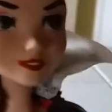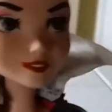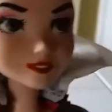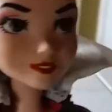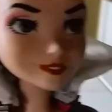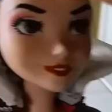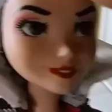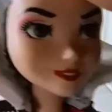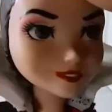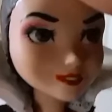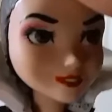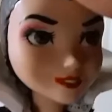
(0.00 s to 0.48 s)

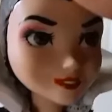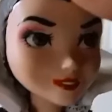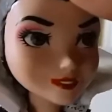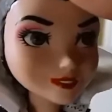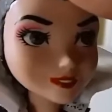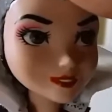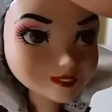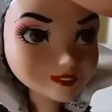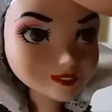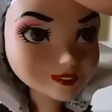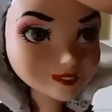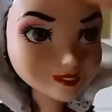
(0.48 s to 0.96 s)

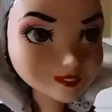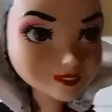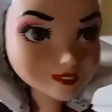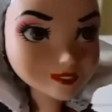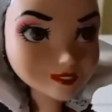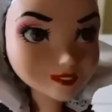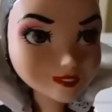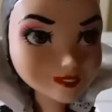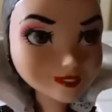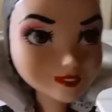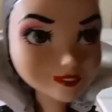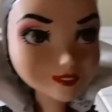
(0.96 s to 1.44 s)
it comes
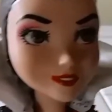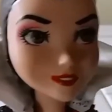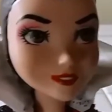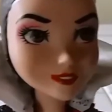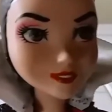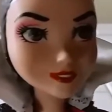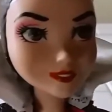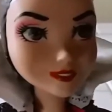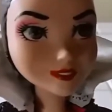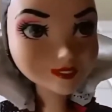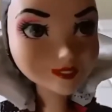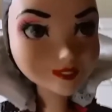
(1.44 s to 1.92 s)
with,
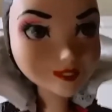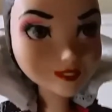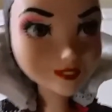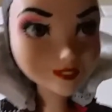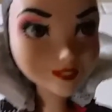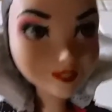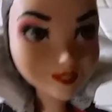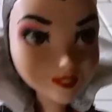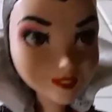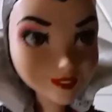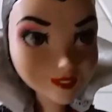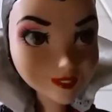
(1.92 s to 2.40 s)
if you order
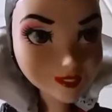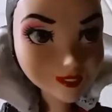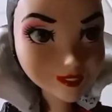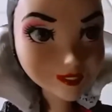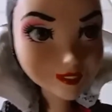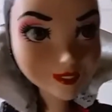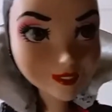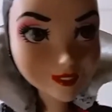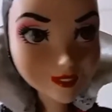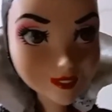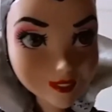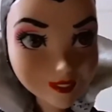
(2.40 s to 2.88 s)
it
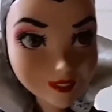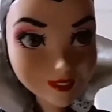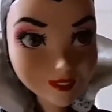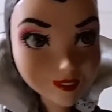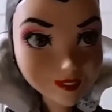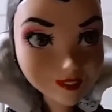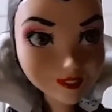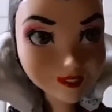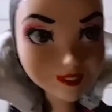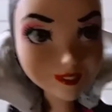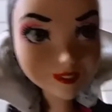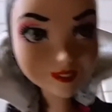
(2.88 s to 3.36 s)
online, it
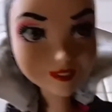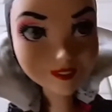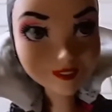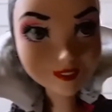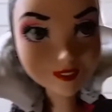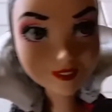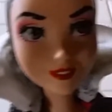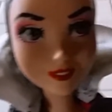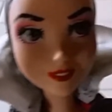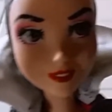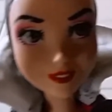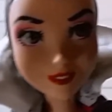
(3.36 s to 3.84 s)
shows a
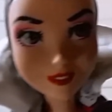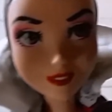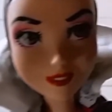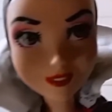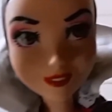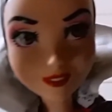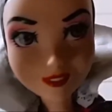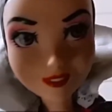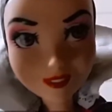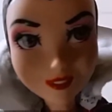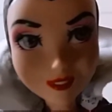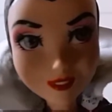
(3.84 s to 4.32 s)
picture of
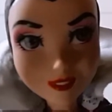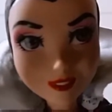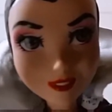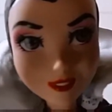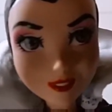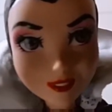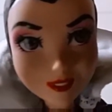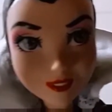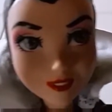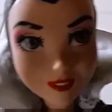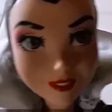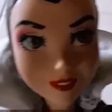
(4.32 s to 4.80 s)
one,
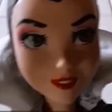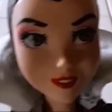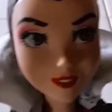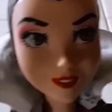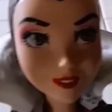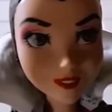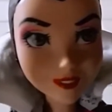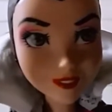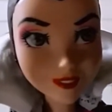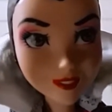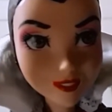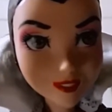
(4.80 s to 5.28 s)

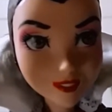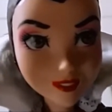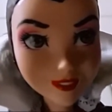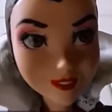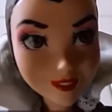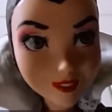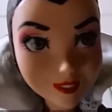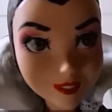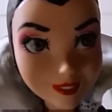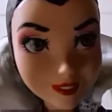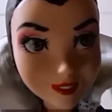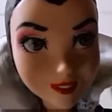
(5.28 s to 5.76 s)
but it
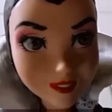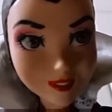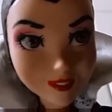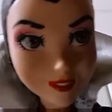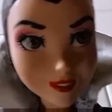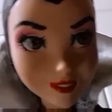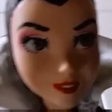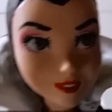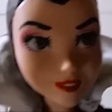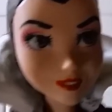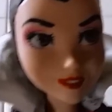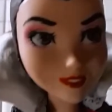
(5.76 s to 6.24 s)
comes with two.
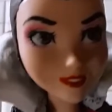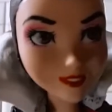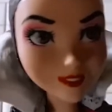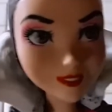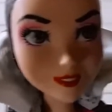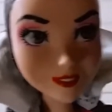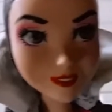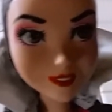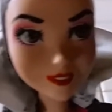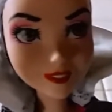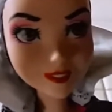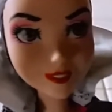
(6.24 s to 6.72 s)
It's like part
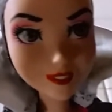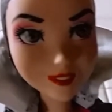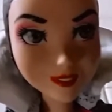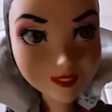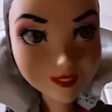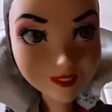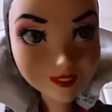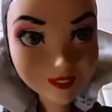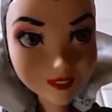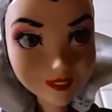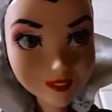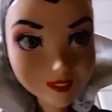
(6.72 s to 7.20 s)
A, part
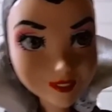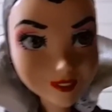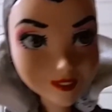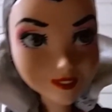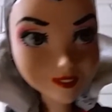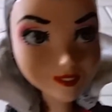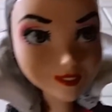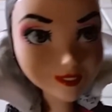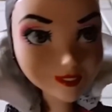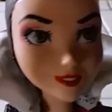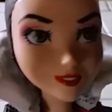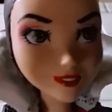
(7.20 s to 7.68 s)
B, and you
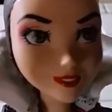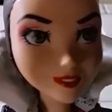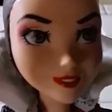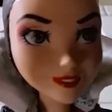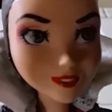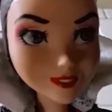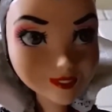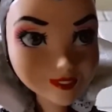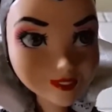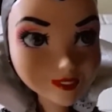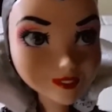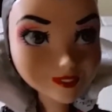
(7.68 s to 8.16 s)
have to
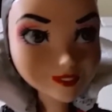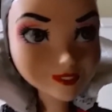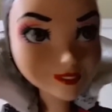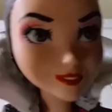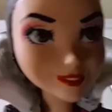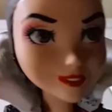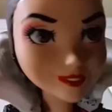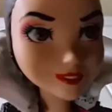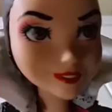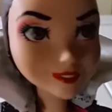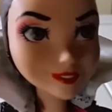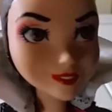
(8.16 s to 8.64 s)

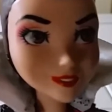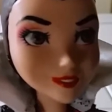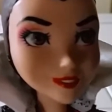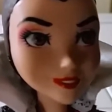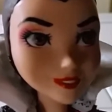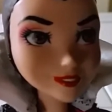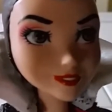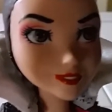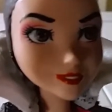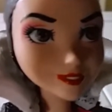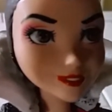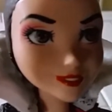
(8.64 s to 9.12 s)
do an
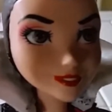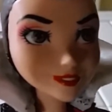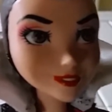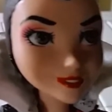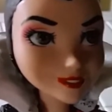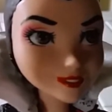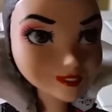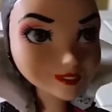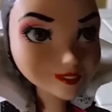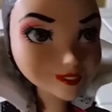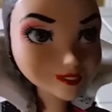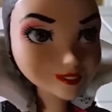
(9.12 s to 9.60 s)
even part.
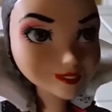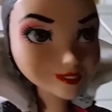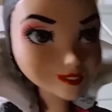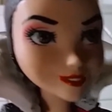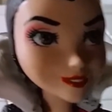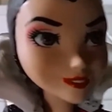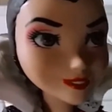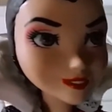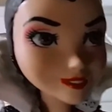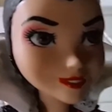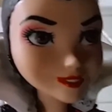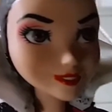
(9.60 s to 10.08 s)
I mean, there's
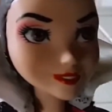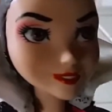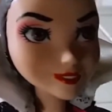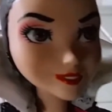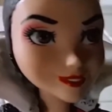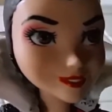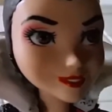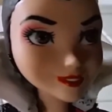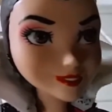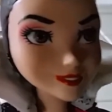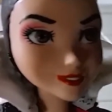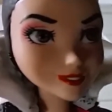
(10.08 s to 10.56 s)

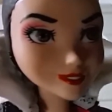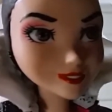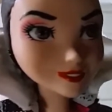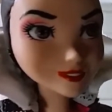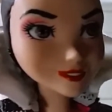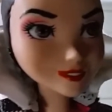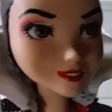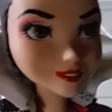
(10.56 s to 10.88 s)
directions, I'm